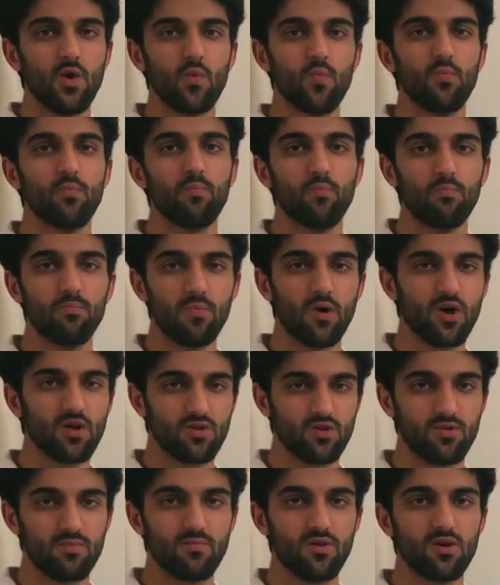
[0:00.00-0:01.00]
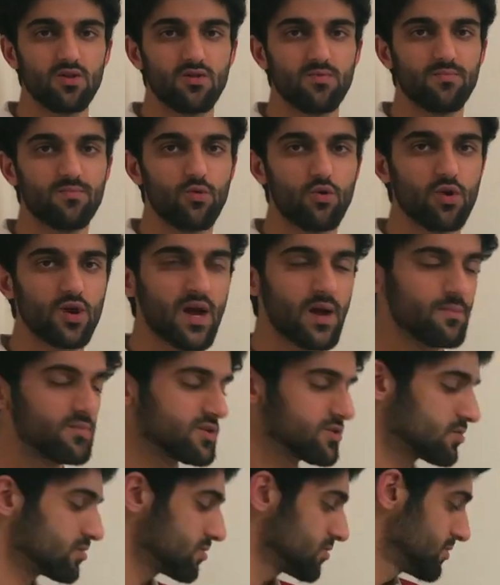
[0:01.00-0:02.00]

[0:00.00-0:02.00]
much more capital.